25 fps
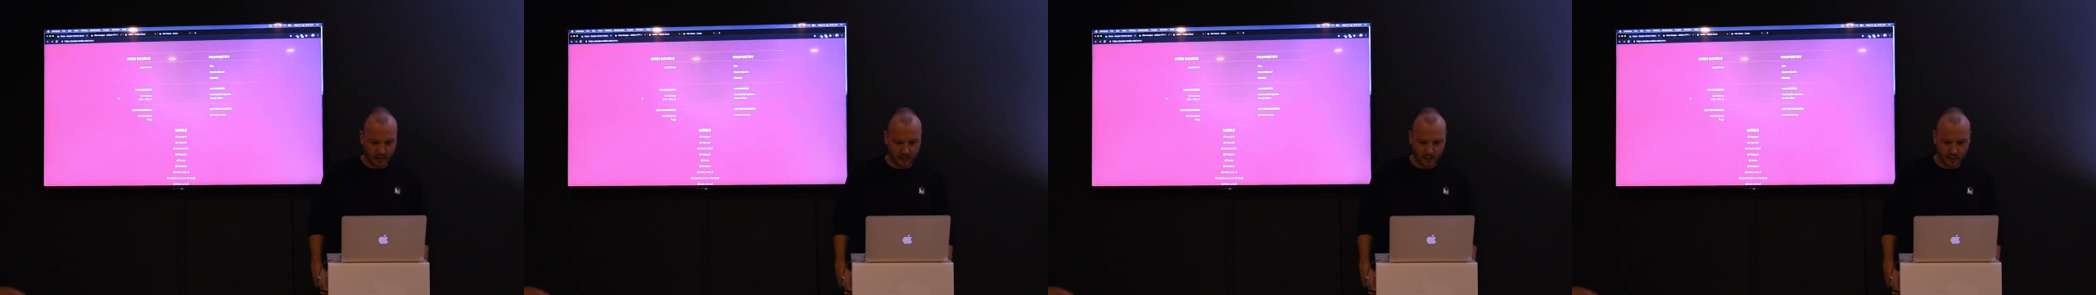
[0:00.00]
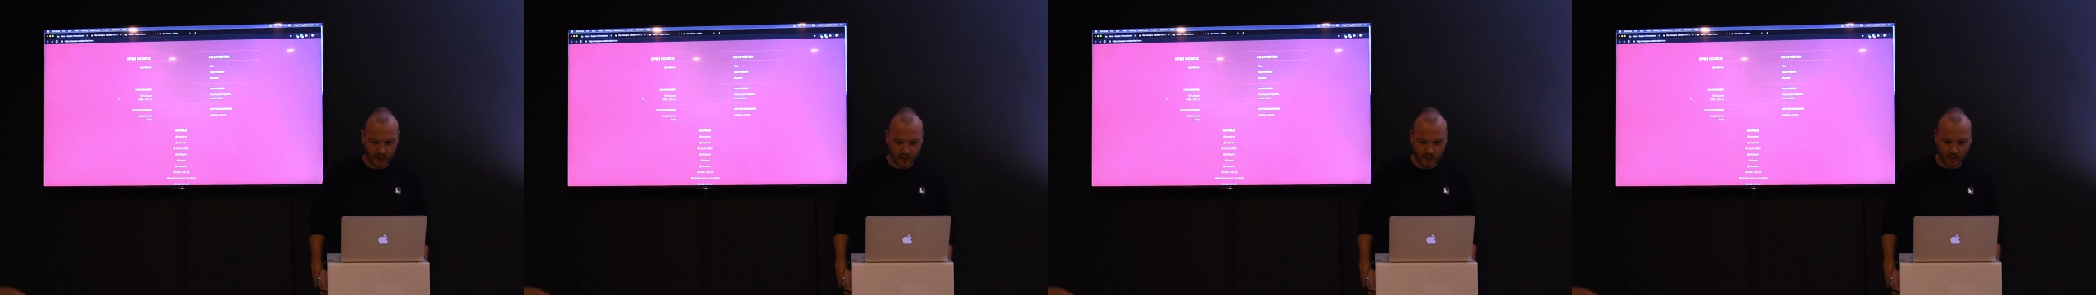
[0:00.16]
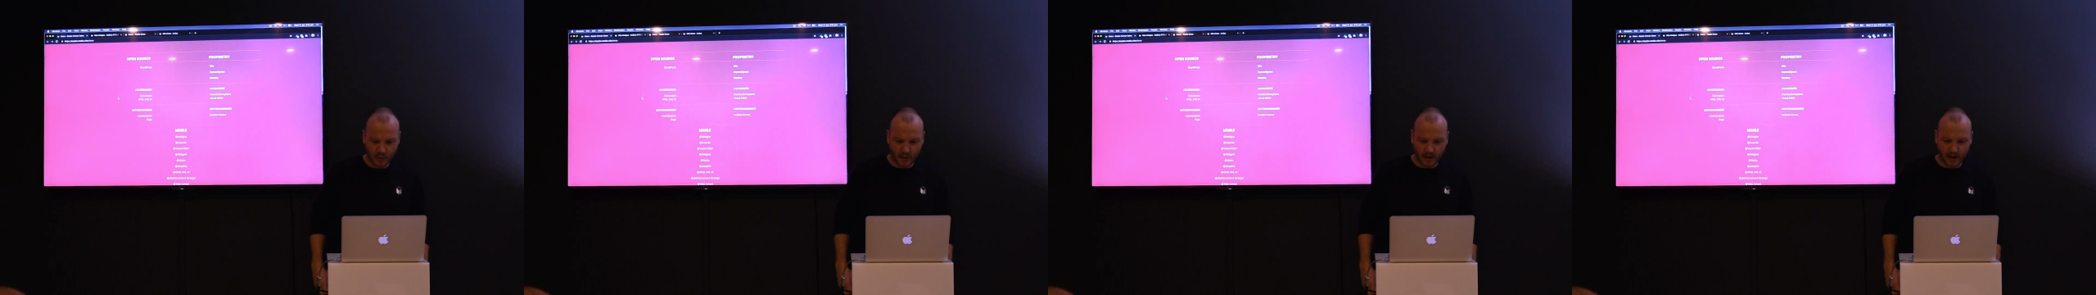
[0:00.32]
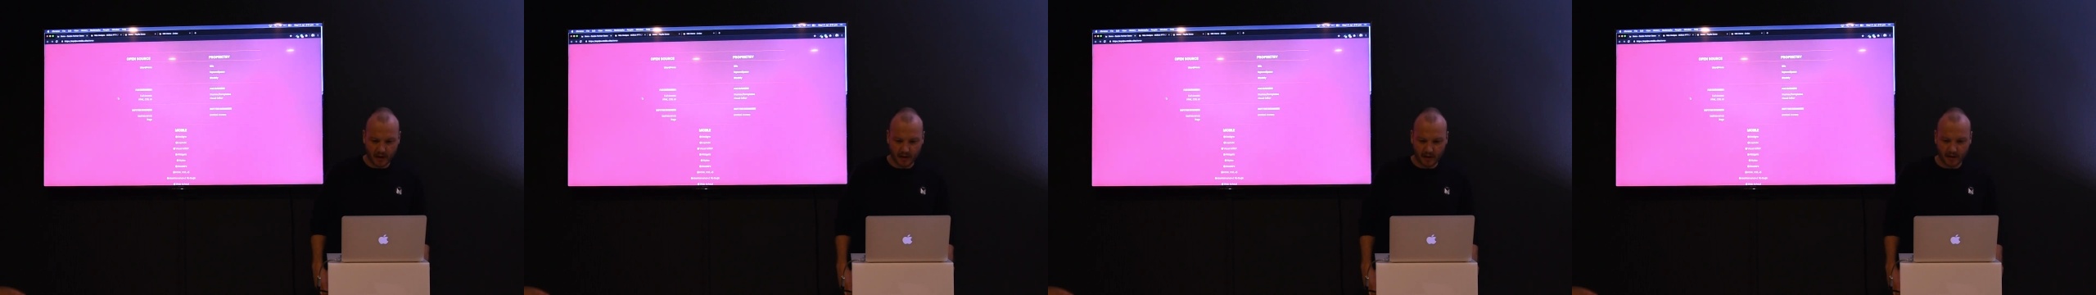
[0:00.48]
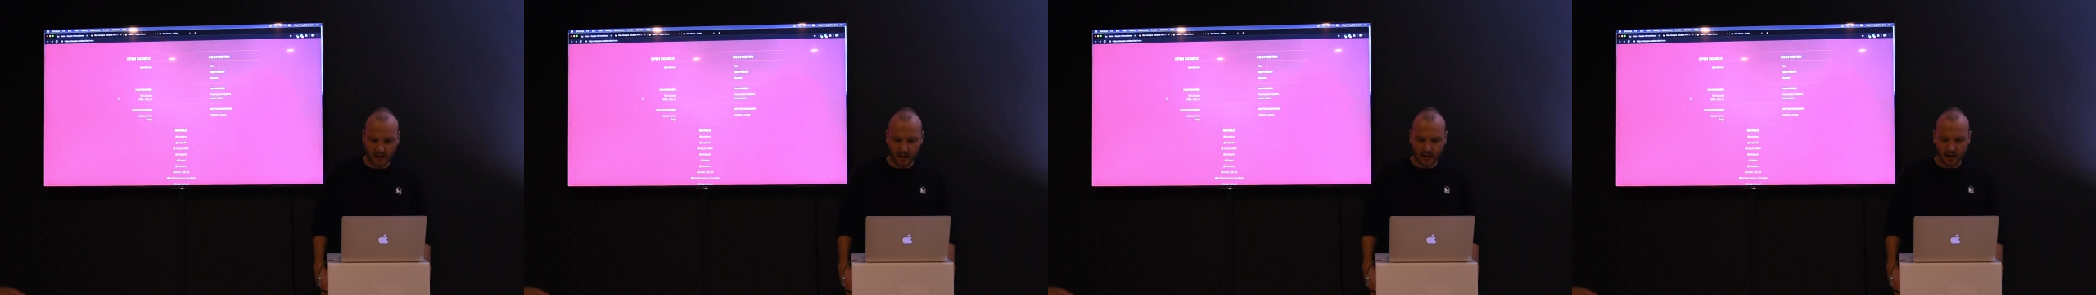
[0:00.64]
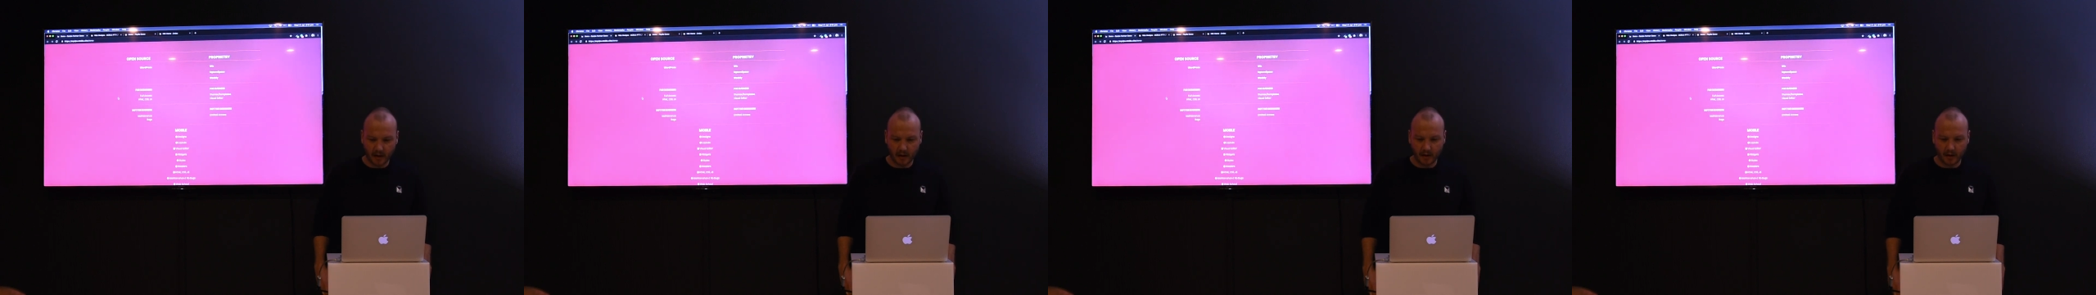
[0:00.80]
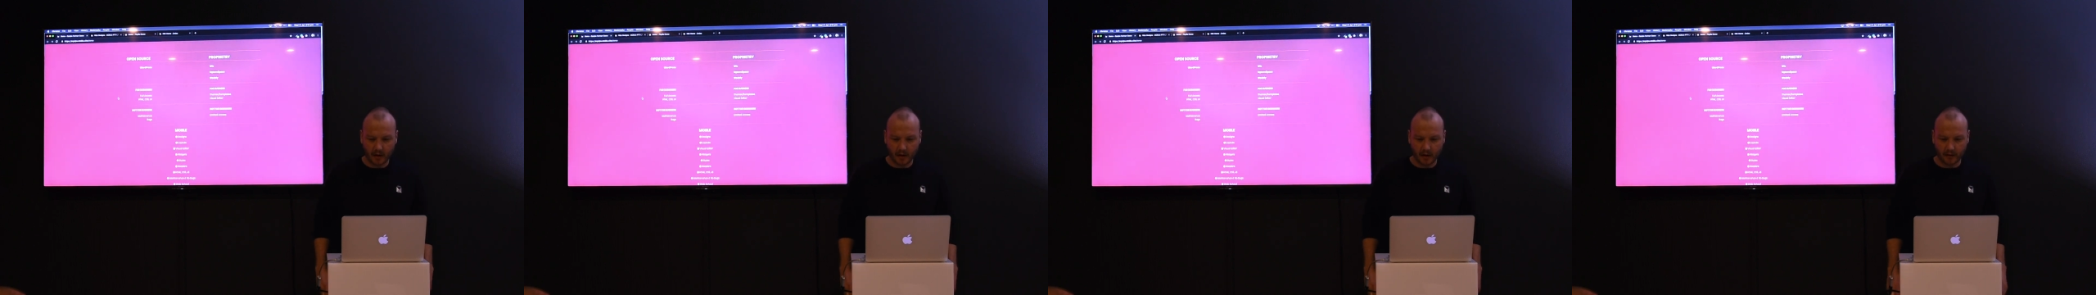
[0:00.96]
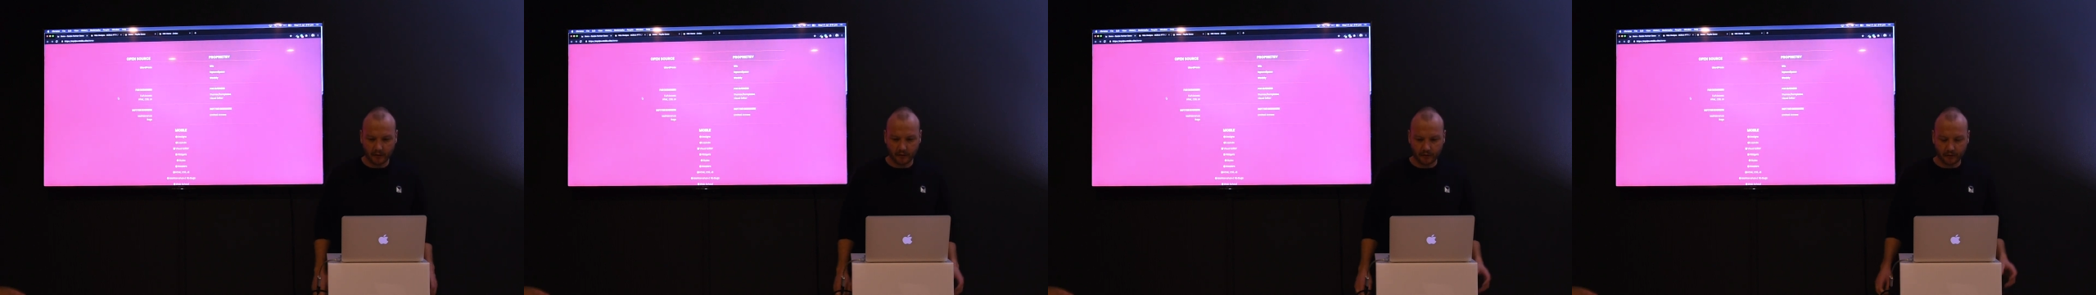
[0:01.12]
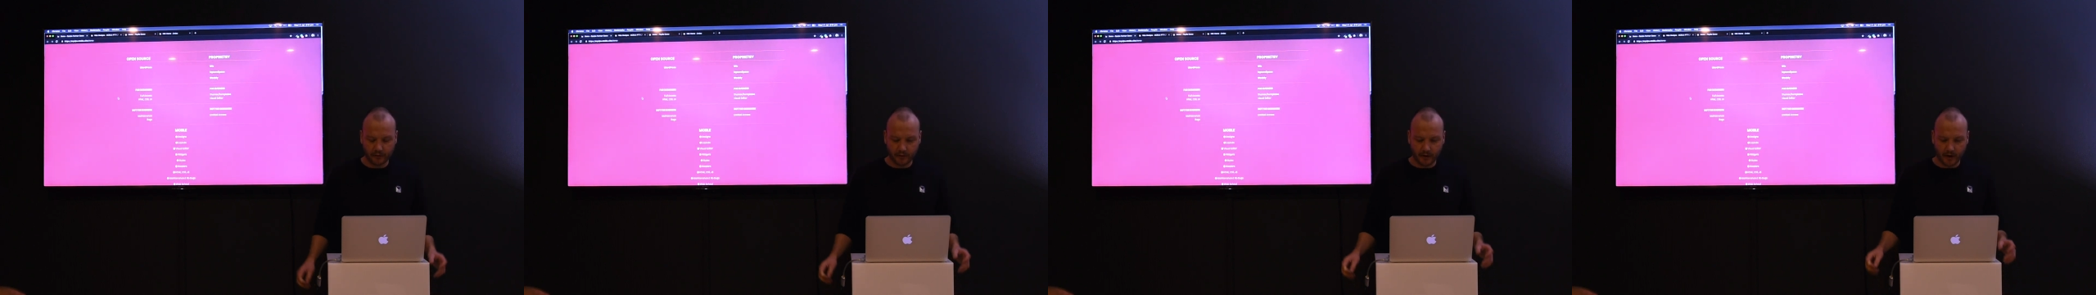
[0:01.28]
There's quite a
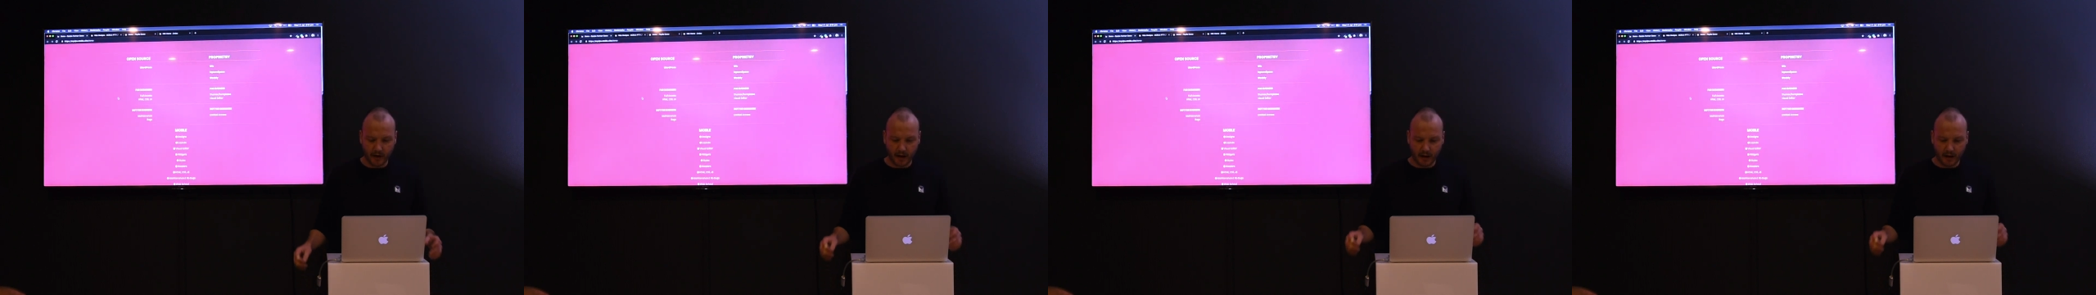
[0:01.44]
lot of